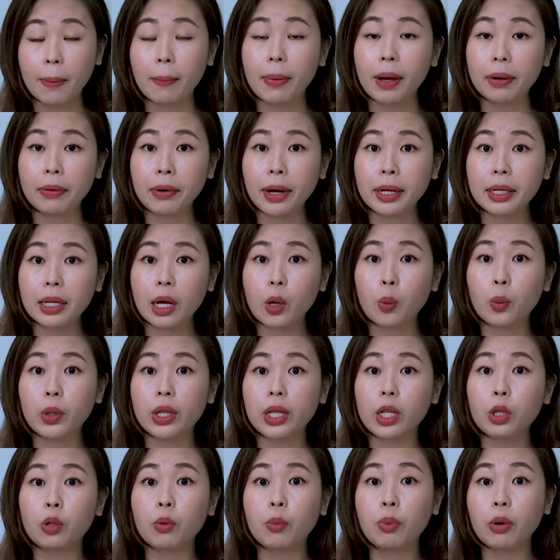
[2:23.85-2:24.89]
but right now
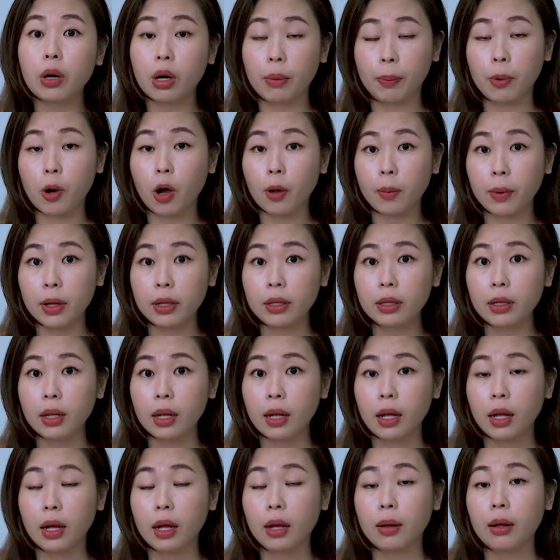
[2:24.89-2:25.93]
we need to book appointment
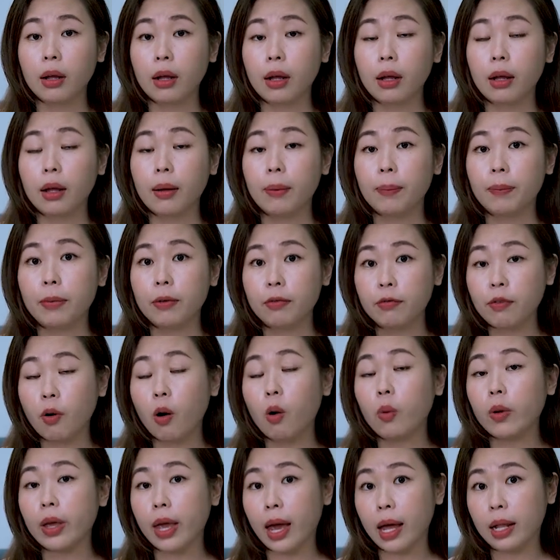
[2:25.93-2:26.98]

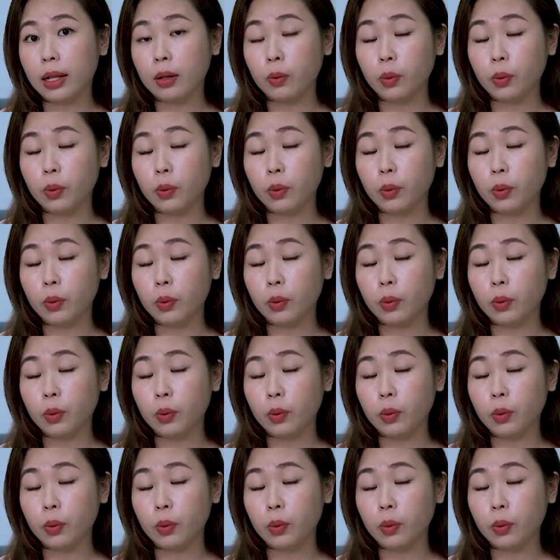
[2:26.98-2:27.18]
before we